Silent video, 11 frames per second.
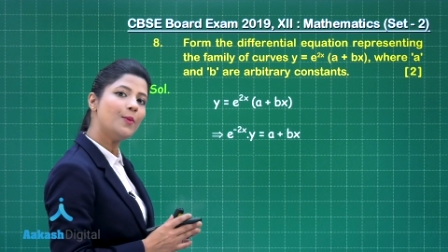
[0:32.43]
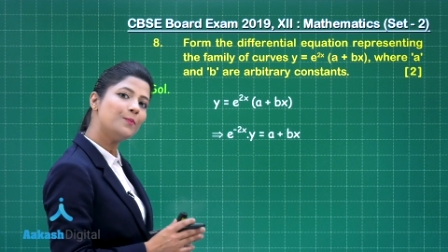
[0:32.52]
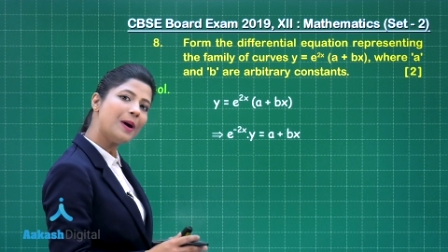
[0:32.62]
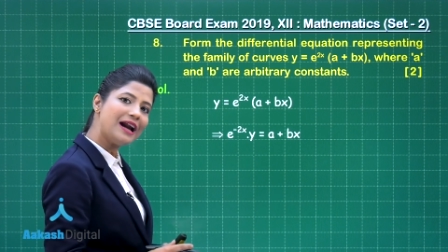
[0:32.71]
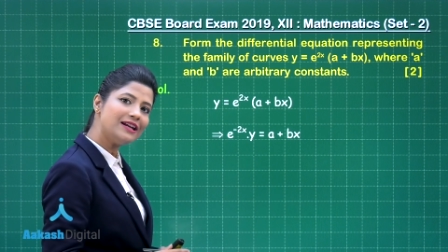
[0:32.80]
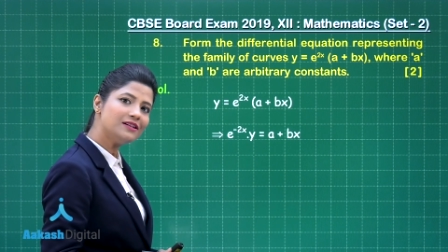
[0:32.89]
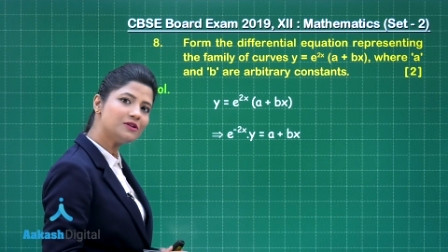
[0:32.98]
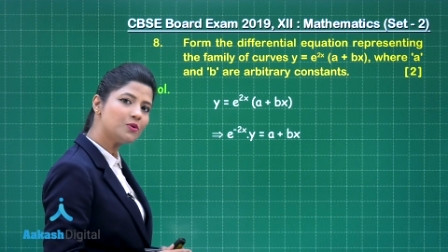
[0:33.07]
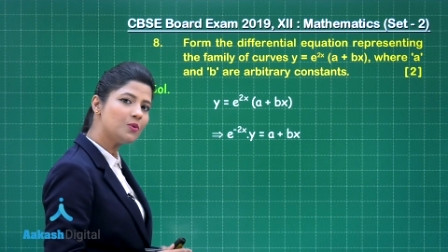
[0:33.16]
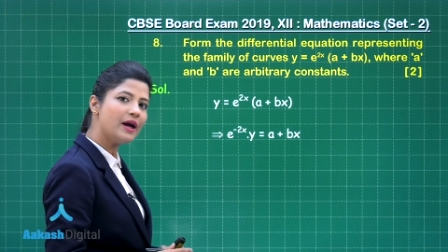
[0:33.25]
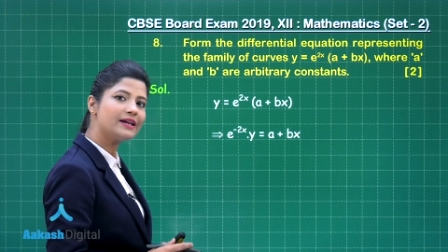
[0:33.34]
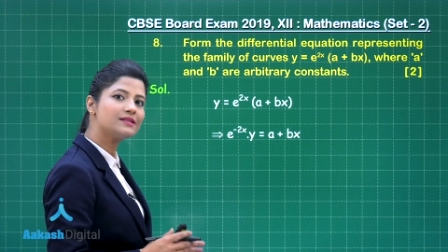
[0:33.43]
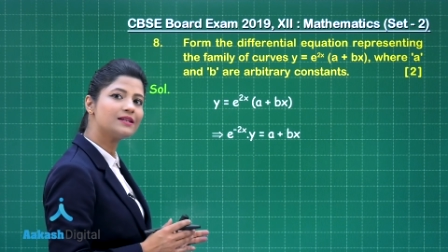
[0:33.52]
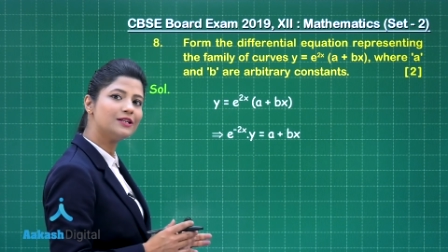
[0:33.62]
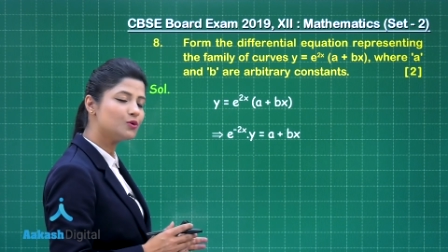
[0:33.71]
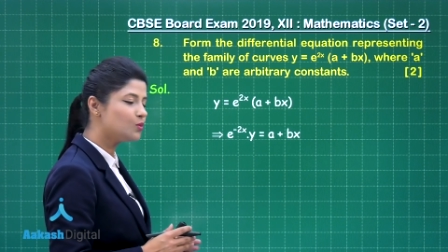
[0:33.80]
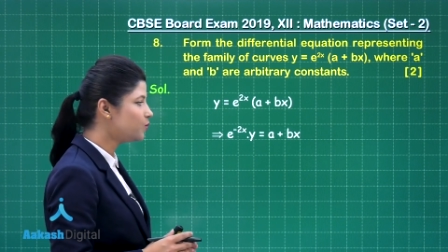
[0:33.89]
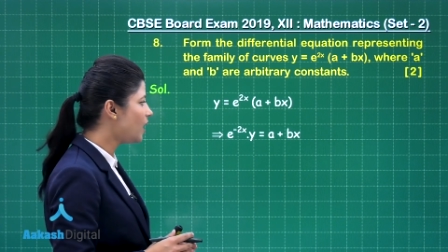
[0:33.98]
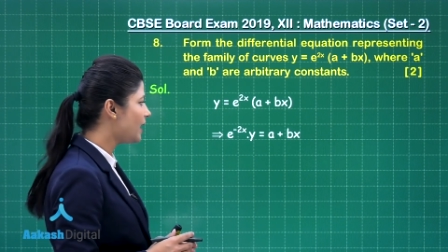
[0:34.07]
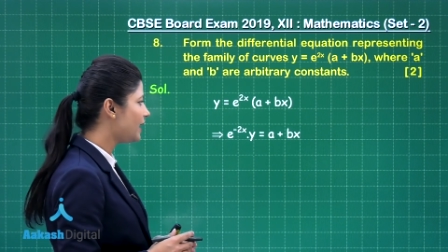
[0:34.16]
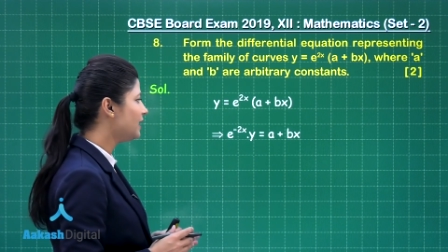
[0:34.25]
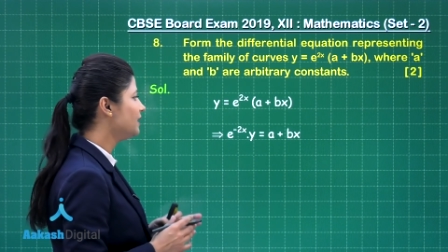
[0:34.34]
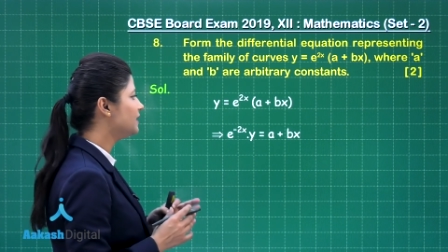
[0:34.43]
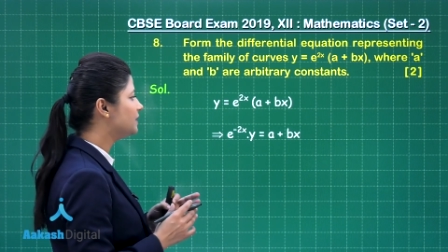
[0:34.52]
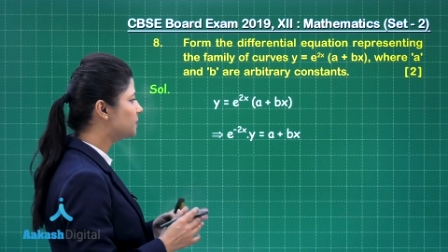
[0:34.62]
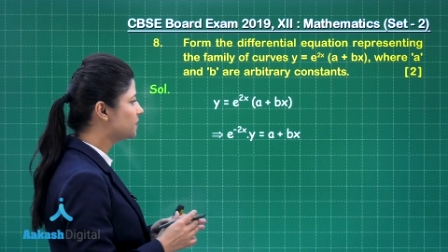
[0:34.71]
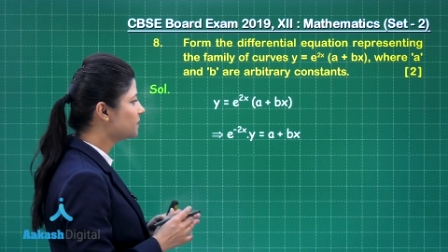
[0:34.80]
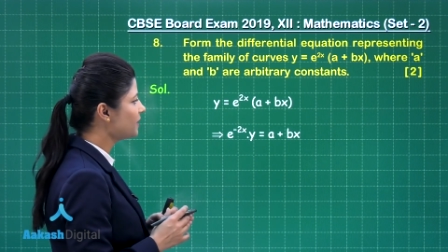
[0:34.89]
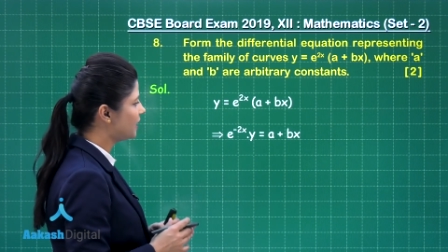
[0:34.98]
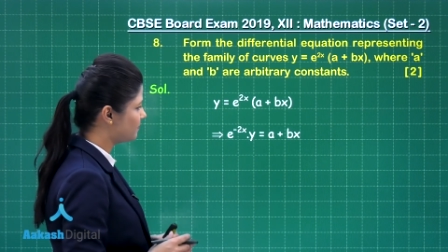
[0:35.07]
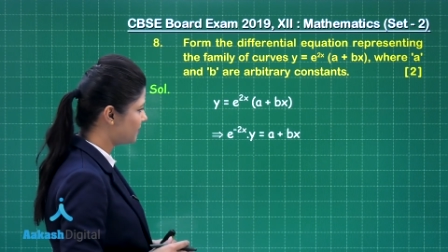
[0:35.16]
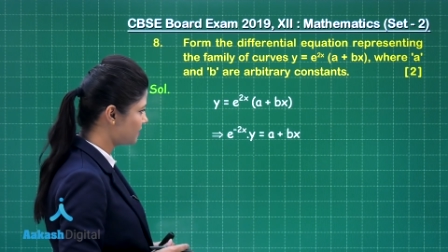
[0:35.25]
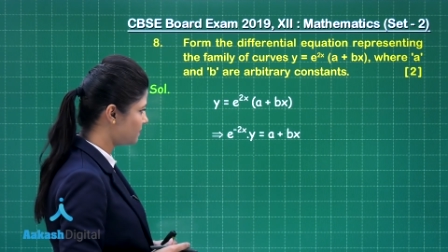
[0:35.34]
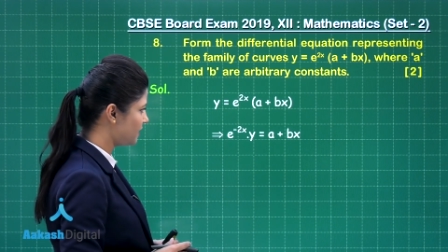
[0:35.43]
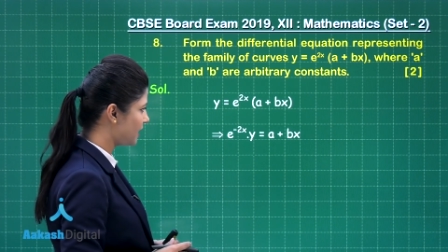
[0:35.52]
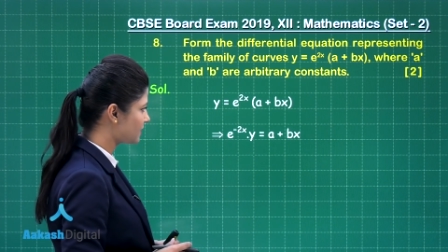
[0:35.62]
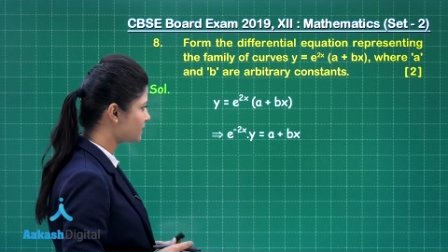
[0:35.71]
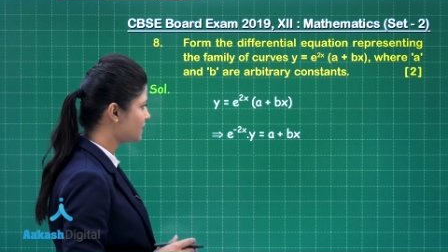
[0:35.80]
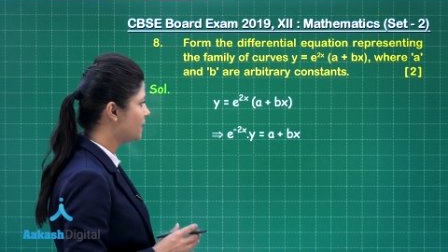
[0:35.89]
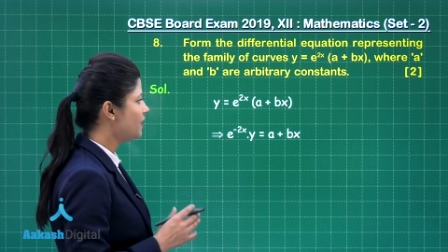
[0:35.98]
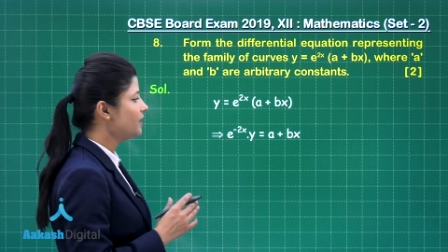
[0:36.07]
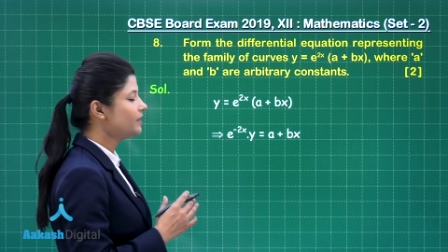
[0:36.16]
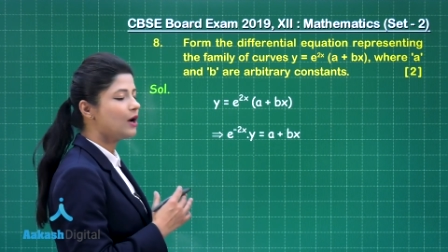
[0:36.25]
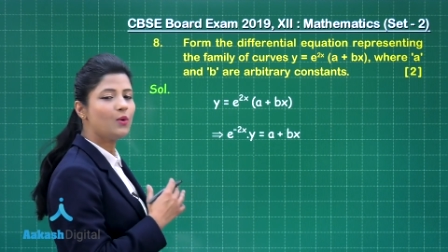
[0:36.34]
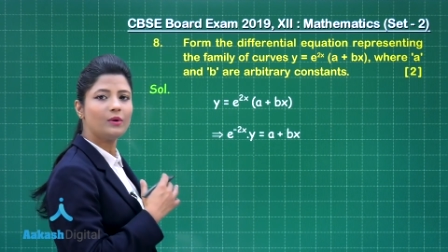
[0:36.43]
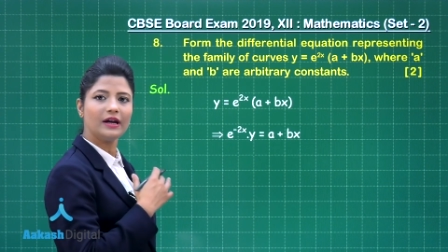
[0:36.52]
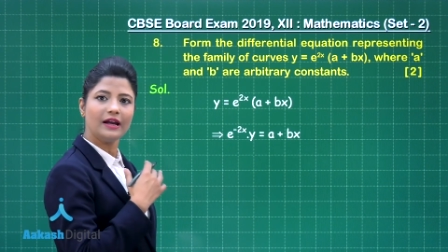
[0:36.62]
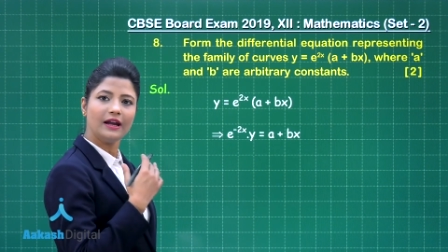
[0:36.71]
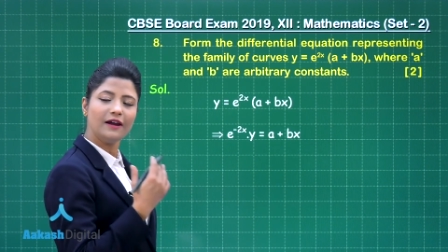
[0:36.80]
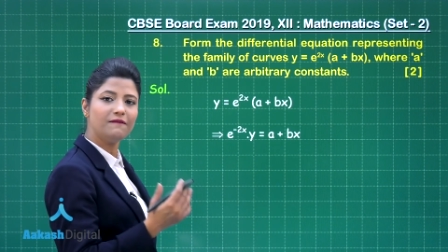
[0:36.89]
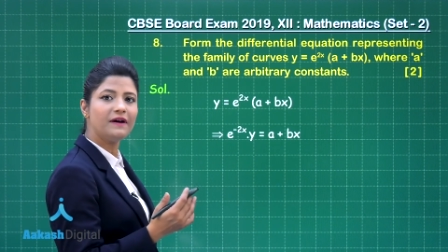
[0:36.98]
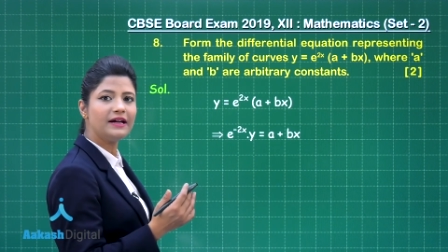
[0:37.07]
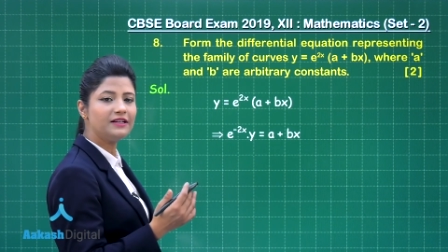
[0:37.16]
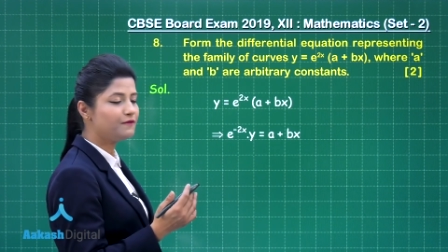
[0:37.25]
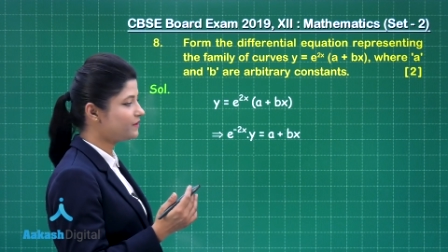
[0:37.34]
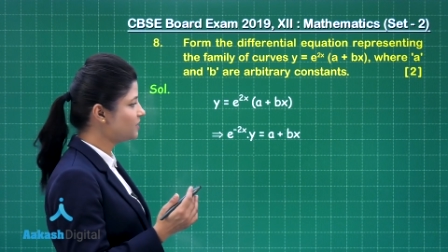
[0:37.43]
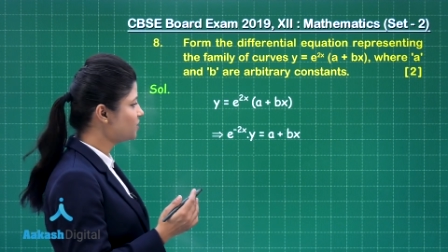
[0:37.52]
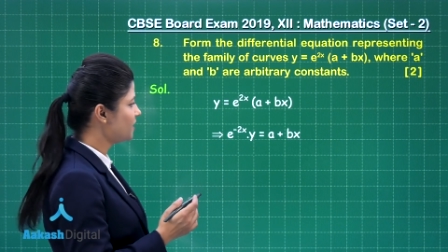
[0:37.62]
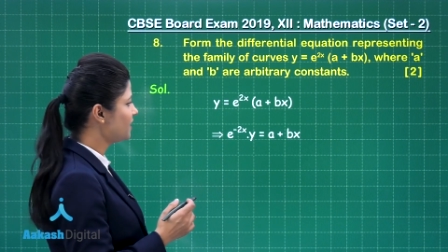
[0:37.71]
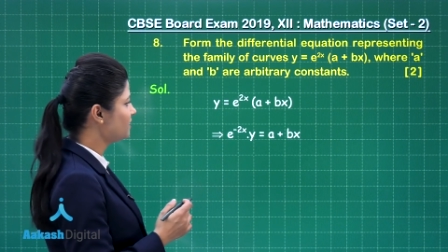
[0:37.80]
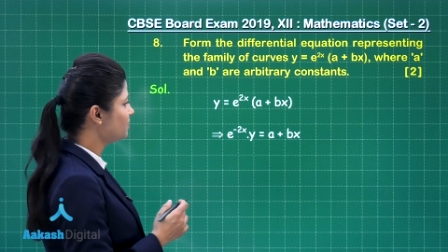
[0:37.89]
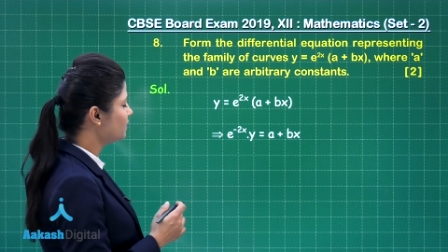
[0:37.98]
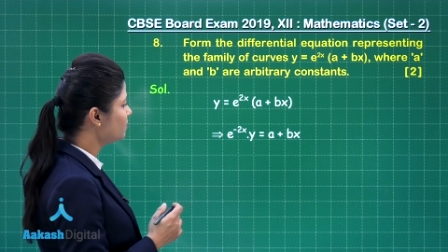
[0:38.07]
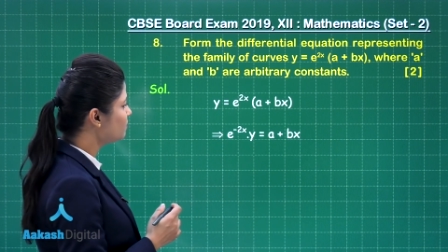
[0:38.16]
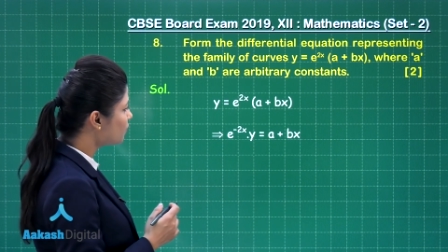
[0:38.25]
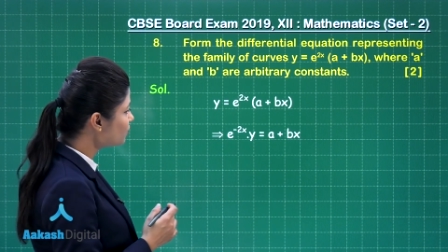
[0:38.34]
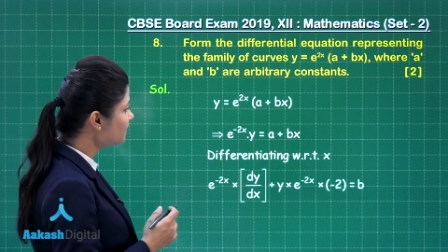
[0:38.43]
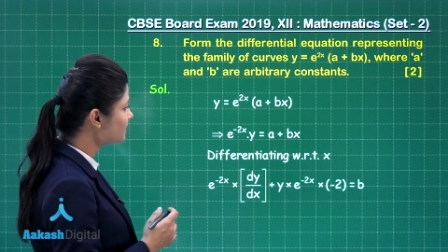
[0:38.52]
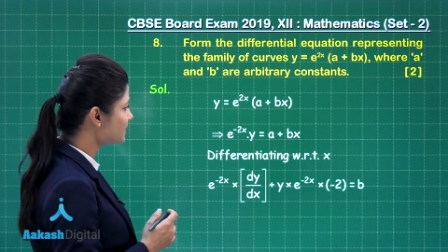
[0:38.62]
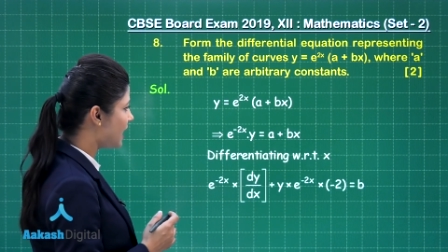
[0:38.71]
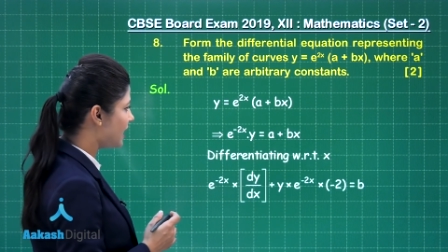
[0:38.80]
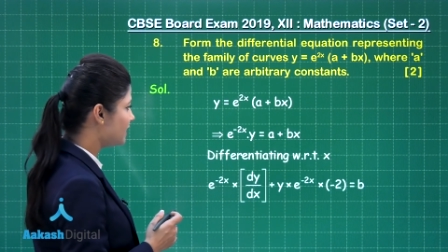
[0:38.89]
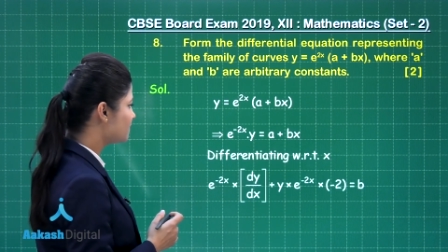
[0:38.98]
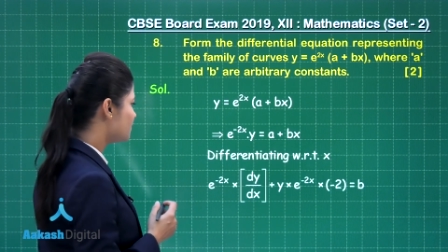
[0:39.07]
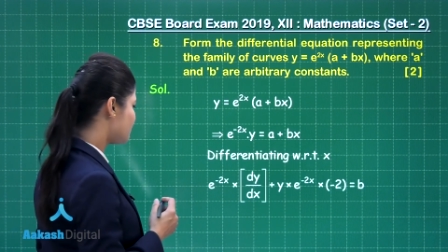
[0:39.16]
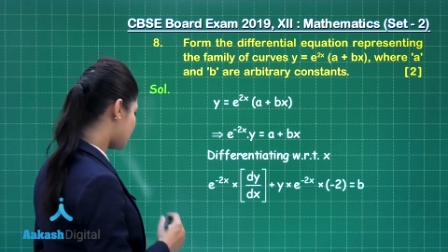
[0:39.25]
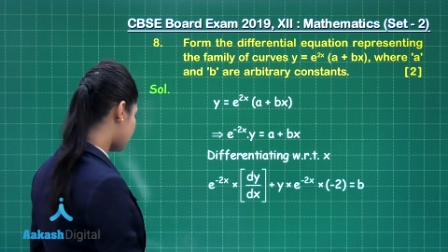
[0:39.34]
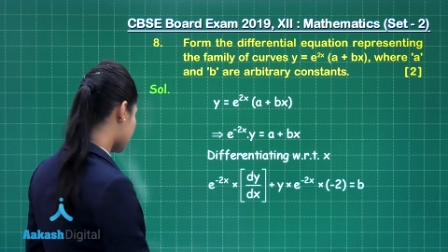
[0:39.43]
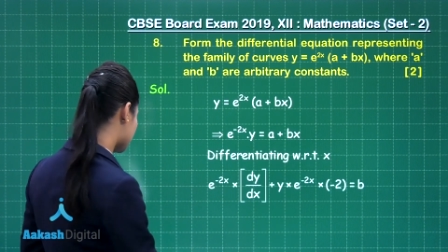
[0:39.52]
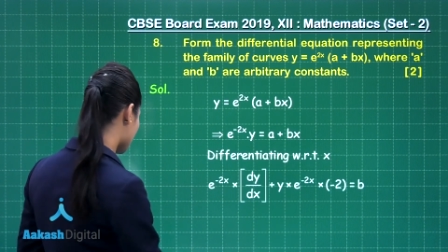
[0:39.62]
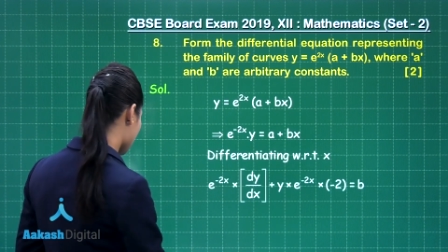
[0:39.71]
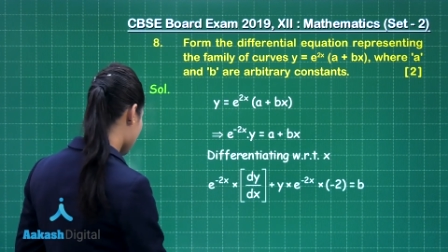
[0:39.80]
minus two x into y equal to a plus bx. Now, if I differentiate here both the sides with respect to